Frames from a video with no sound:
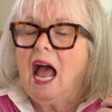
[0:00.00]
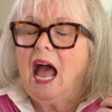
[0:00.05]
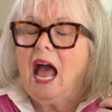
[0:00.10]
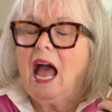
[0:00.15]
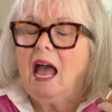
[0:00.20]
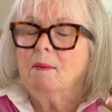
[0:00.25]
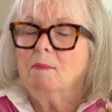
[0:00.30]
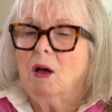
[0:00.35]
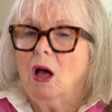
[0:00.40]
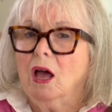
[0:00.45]

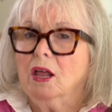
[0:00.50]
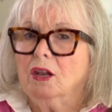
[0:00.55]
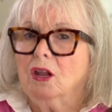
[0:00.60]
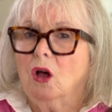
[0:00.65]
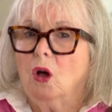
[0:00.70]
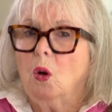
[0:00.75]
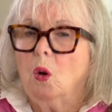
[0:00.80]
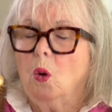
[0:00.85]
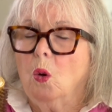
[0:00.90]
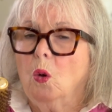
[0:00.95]
I bought
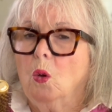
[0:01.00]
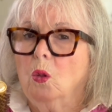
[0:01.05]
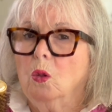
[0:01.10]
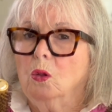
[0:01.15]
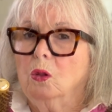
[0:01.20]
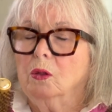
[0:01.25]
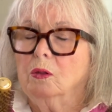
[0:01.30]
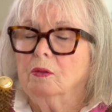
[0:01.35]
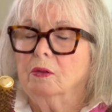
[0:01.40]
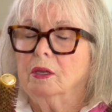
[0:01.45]
a
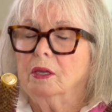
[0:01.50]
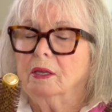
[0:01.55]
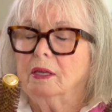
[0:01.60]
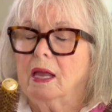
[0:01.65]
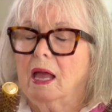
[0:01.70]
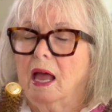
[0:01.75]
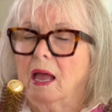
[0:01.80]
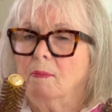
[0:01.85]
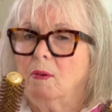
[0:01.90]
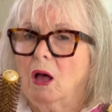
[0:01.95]
whole,
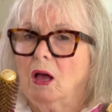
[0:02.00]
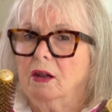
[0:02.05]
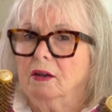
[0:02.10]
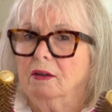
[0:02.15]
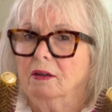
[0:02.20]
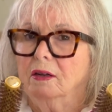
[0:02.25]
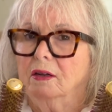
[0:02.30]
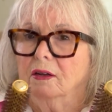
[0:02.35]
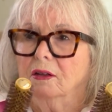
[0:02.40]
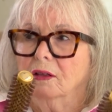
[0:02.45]
I
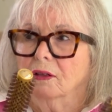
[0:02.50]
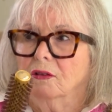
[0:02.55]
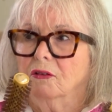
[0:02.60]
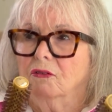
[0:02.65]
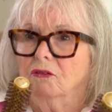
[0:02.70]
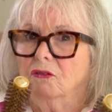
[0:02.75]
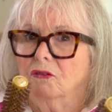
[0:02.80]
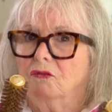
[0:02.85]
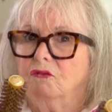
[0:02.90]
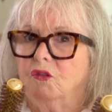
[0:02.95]
bought
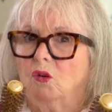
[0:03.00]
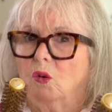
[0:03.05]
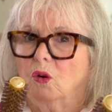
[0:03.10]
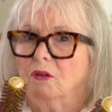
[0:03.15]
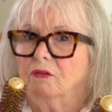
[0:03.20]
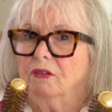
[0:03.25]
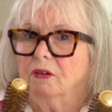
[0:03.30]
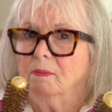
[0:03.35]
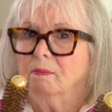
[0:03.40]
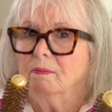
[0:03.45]
four
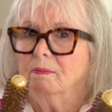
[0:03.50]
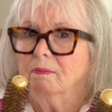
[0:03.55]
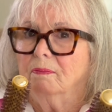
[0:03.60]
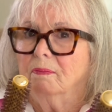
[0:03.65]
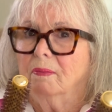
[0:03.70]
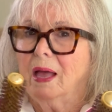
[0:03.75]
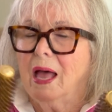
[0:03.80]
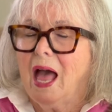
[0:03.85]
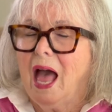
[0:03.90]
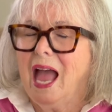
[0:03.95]
of them.
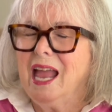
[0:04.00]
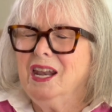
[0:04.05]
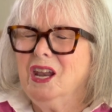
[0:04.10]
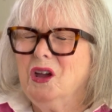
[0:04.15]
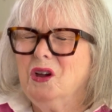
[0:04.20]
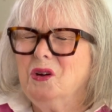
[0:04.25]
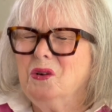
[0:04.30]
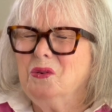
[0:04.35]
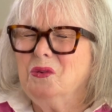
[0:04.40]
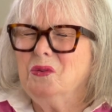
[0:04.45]
I
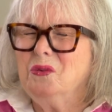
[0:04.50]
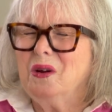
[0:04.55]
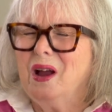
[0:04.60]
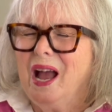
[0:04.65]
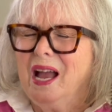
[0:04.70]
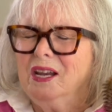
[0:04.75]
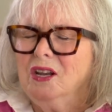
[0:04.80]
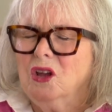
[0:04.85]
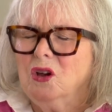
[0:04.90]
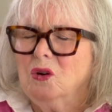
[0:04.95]
know,
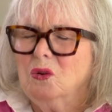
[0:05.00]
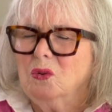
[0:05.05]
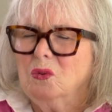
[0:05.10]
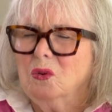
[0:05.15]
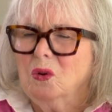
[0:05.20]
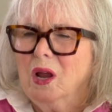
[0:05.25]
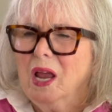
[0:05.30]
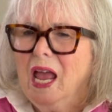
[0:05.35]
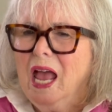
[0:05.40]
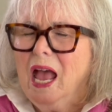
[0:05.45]
I
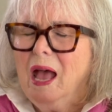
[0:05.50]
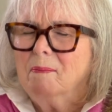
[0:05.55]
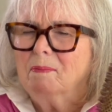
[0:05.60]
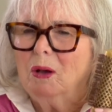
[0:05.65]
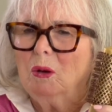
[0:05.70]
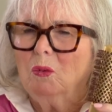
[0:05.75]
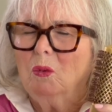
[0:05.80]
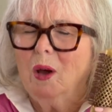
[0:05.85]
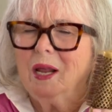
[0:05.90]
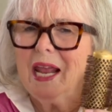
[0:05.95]
know,
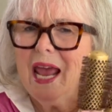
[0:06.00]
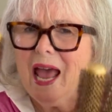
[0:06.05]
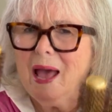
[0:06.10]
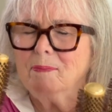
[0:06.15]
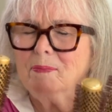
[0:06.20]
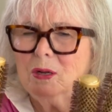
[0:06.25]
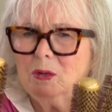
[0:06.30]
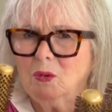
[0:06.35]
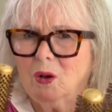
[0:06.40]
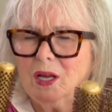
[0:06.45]
but what
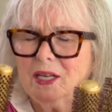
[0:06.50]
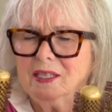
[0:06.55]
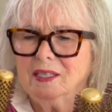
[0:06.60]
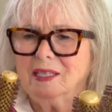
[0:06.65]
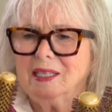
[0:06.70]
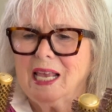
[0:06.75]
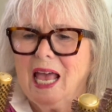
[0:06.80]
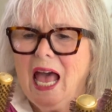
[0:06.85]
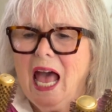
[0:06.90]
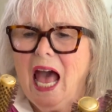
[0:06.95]
happened
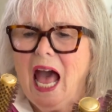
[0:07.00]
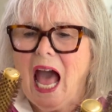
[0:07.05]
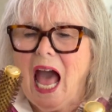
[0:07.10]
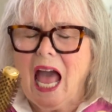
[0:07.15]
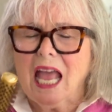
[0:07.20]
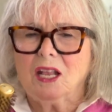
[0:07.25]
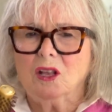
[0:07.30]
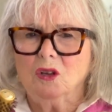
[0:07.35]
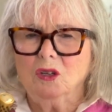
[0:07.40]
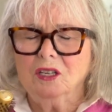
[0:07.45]
was
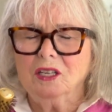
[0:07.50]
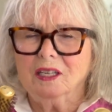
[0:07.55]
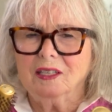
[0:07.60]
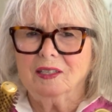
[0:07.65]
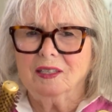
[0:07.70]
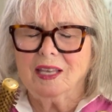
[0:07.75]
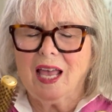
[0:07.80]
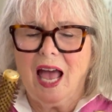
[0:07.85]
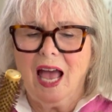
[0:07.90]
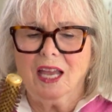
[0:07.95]
I couldn't
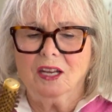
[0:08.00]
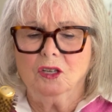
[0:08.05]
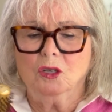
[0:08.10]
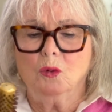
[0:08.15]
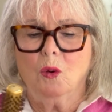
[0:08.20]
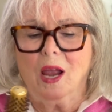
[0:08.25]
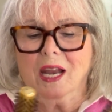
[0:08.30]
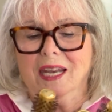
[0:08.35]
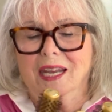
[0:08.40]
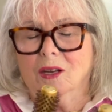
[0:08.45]
decide,
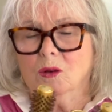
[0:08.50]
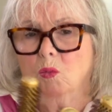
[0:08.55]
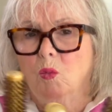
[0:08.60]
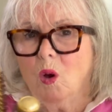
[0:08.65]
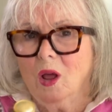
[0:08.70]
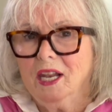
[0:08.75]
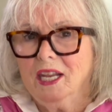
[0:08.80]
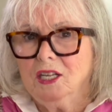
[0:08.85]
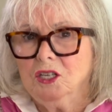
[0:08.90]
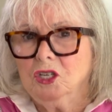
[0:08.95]
do I need
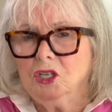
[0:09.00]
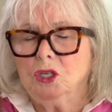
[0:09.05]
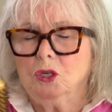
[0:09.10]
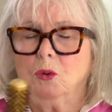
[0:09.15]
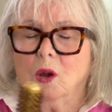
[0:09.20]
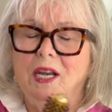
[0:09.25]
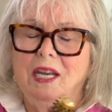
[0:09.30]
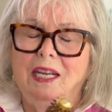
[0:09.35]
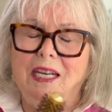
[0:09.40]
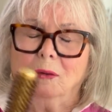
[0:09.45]
one inch?
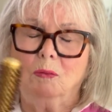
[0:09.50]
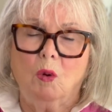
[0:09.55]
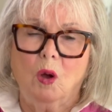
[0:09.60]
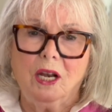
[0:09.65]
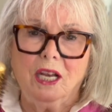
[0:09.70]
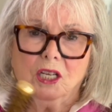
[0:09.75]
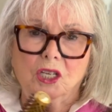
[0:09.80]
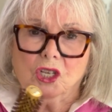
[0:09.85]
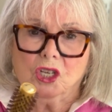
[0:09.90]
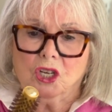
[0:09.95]
Do I need
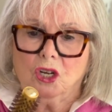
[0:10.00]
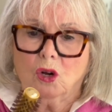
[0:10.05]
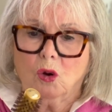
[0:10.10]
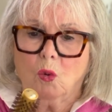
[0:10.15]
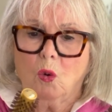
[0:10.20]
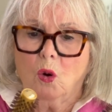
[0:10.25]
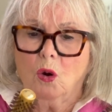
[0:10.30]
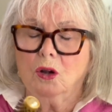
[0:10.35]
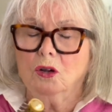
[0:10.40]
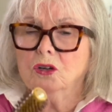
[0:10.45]
one inch and a
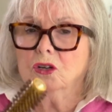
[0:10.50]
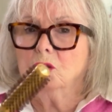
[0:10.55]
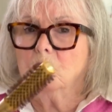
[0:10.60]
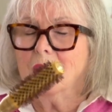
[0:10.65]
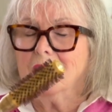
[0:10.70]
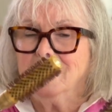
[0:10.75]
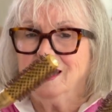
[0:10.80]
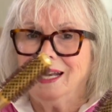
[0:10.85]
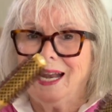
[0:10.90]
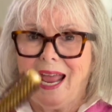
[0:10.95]
quarter? Do
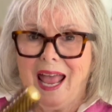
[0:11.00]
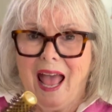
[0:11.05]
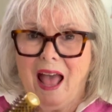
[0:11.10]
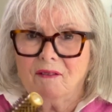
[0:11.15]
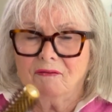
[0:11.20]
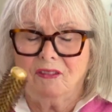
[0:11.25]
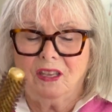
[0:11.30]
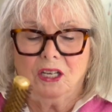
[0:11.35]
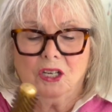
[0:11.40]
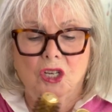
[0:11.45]
I need a
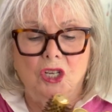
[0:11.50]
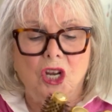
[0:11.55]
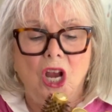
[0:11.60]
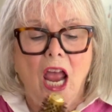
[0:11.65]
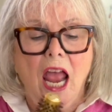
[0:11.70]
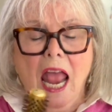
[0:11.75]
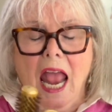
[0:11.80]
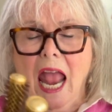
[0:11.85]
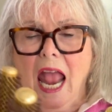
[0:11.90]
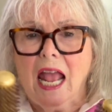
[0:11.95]
half inch?
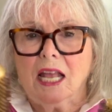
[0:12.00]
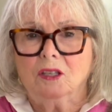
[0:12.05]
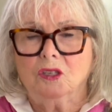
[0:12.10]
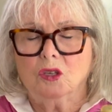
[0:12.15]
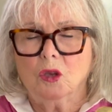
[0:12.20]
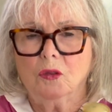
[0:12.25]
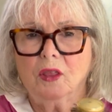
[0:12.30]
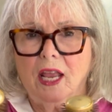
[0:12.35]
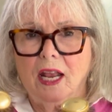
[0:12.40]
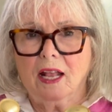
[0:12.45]
And
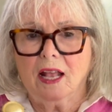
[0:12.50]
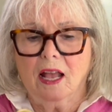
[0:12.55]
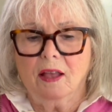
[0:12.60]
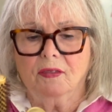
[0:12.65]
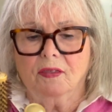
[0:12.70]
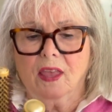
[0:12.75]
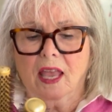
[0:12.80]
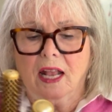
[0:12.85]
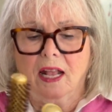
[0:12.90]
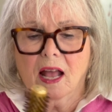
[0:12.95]
so they,
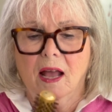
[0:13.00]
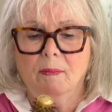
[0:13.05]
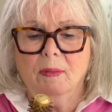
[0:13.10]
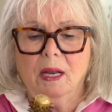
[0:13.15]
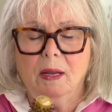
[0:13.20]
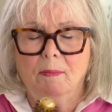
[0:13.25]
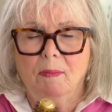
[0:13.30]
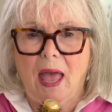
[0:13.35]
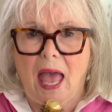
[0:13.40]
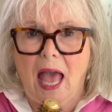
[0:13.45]
cut, they come
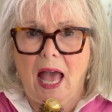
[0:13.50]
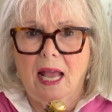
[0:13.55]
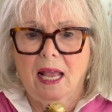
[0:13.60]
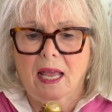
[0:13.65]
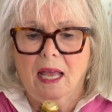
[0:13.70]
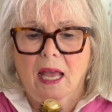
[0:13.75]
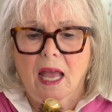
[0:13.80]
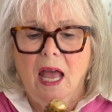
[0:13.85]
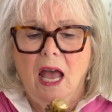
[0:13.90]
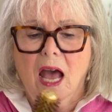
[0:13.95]
in a
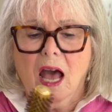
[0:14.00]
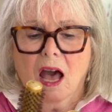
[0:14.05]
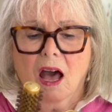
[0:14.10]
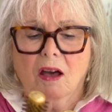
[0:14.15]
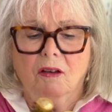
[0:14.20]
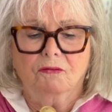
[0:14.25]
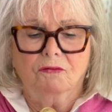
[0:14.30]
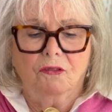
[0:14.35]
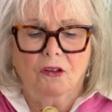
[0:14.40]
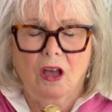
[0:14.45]
bag
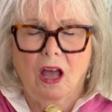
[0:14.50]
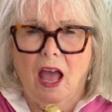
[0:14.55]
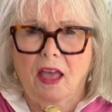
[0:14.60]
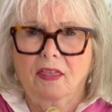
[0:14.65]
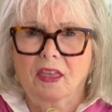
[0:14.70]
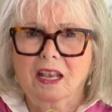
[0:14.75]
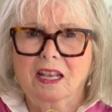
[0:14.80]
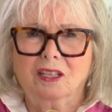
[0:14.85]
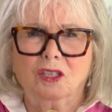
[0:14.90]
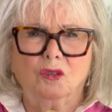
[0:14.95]
of, I
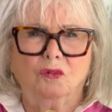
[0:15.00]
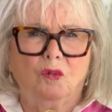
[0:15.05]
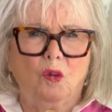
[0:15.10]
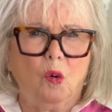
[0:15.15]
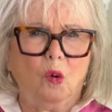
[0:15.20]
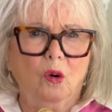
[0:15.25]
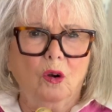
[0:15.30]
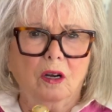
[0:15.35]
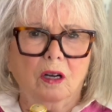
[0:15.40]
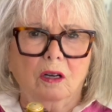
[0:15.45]
think it's
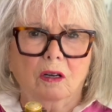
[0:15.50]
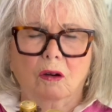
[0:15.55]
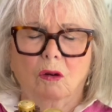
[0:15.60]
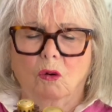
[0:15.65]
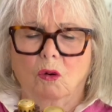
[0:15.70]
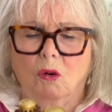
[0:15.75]
four